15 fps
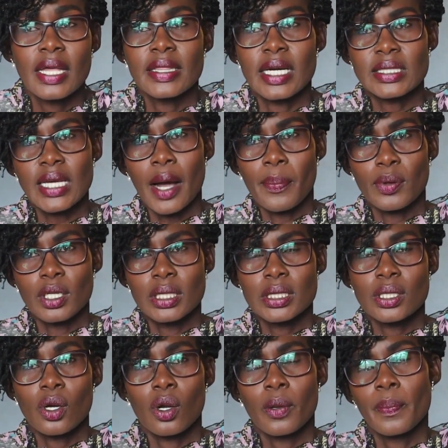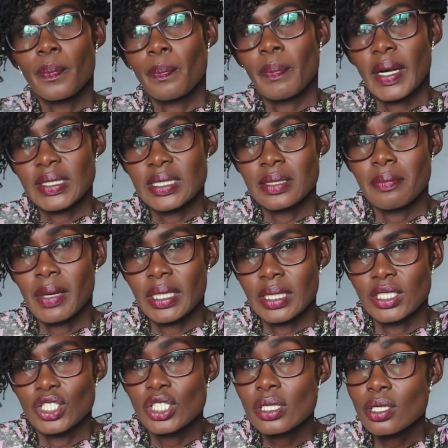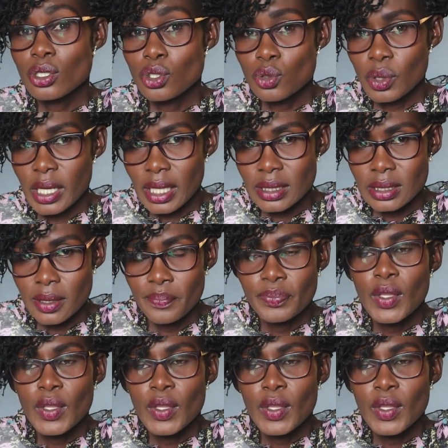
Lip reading: that a political party manages to get.